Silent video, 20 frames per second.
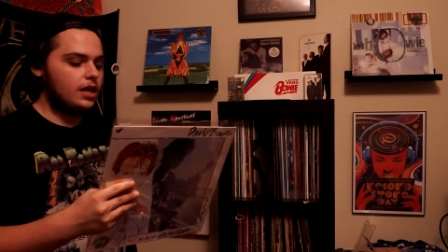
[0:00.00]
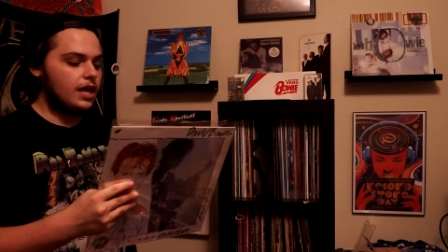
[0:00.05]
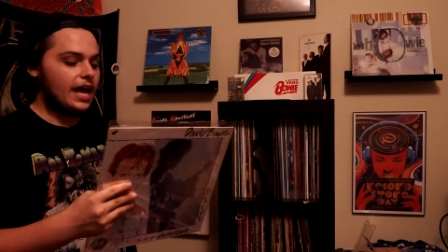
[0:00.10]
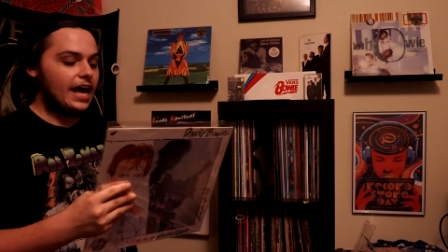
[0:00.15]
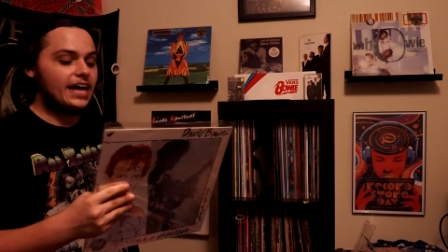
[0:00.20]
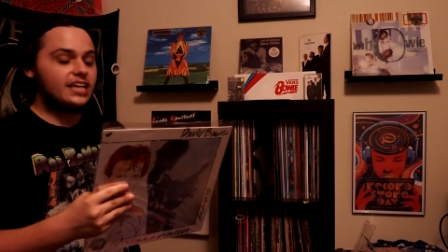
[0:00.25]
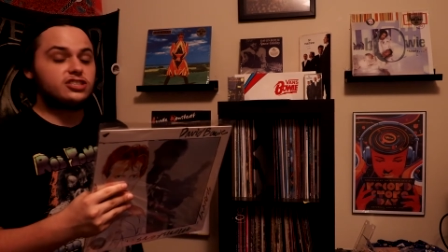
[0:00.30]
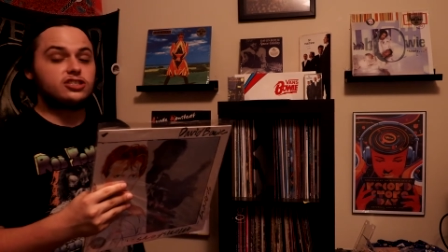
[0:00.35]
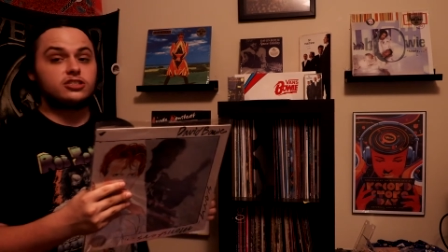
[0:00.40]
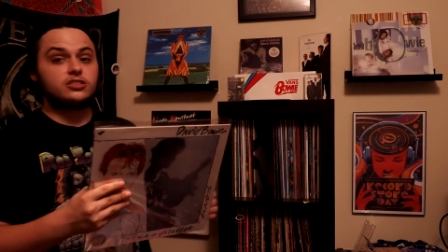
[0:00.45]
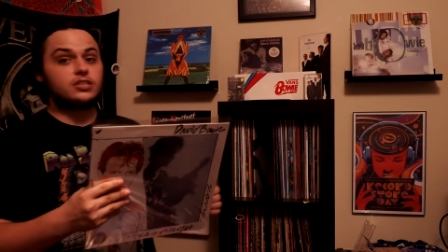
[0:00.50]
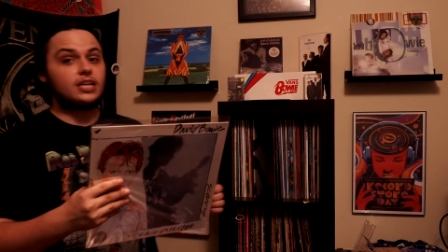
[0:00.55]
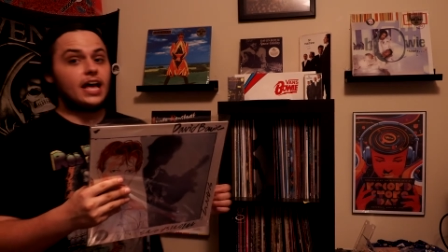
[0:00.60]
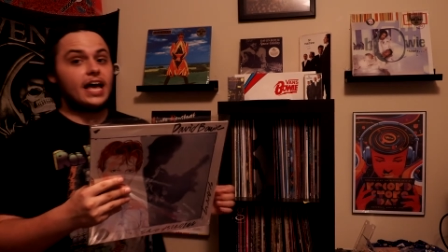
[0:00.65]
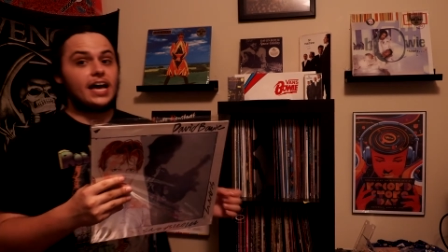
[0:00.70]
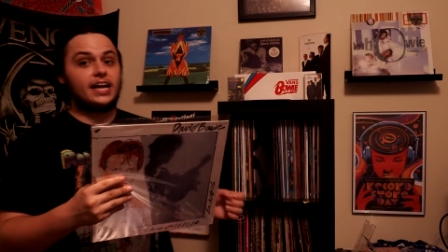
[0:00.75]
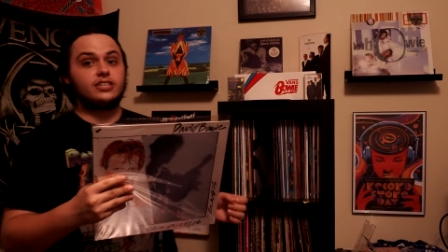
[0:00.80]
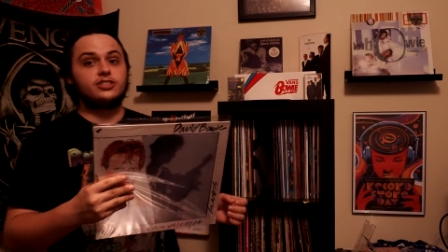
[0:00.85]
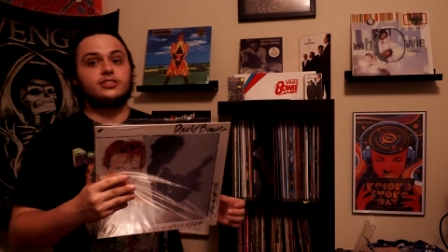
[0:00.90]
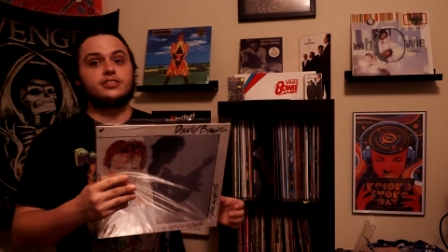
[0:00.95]
Ashes to
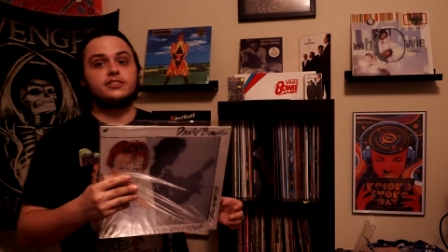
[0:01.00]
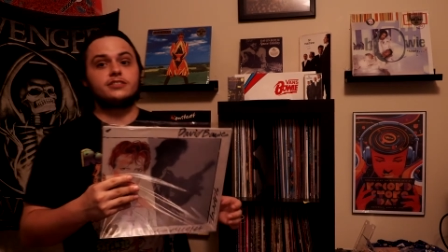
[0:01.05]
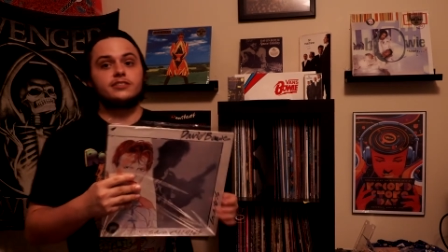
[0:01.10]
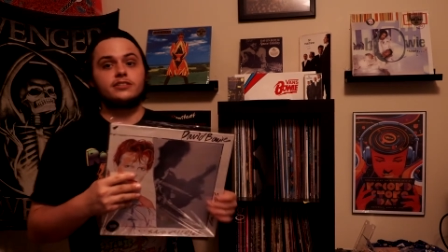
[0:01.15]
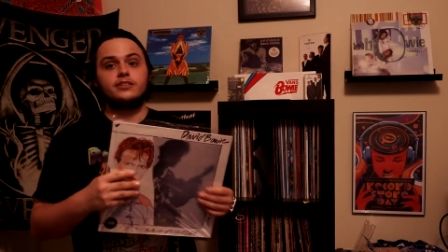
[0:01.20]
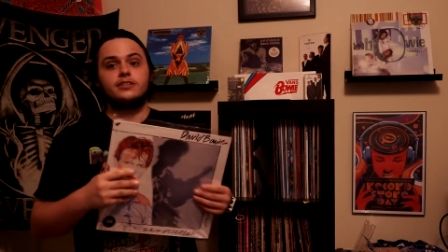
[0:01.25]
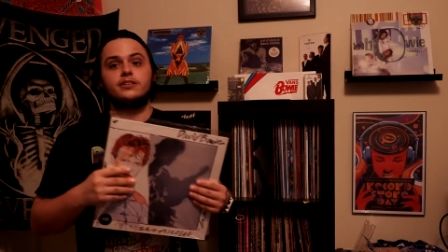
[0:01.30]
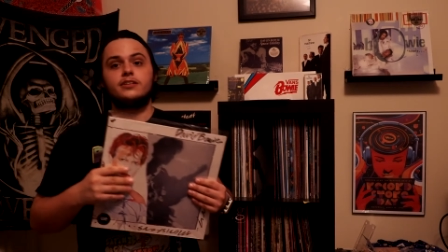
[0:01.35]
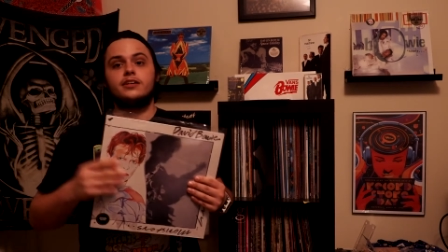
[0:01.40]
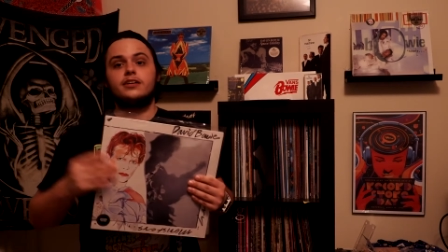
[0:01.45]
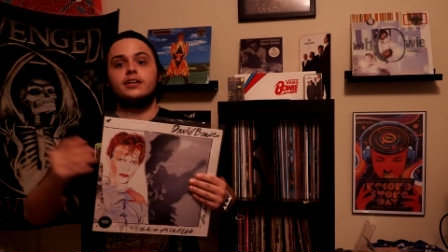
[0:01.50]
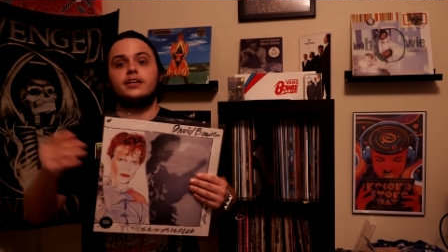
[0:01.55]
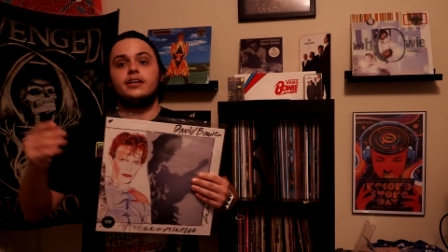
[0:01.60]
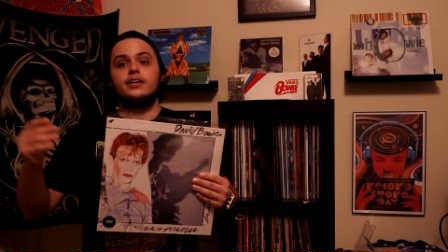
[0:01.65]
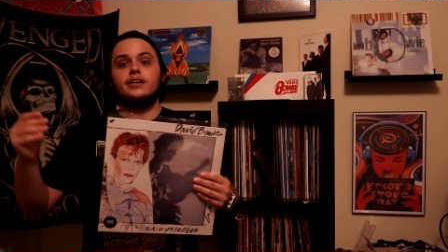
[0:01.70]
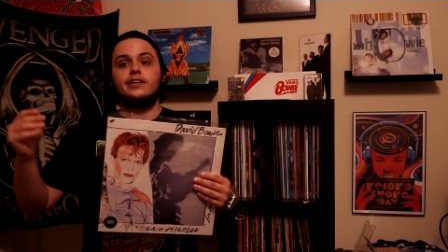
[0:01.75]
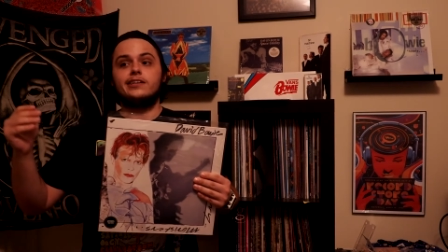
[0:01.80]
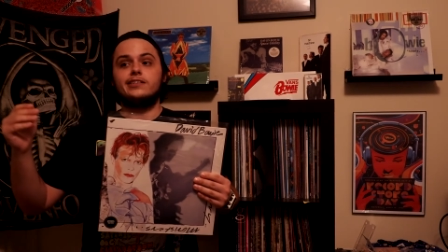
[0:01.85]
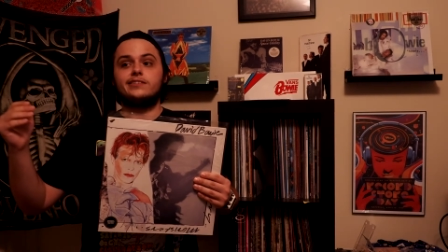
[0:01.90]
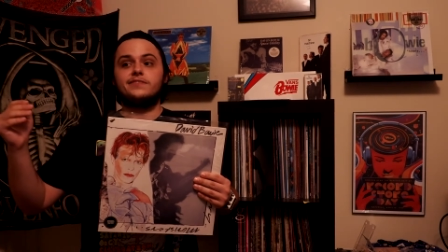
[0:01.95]
Ashes
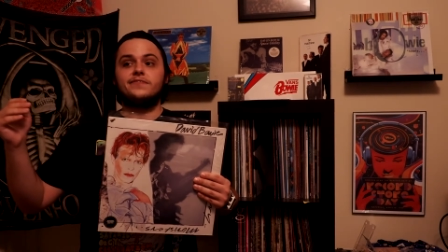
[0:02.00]
is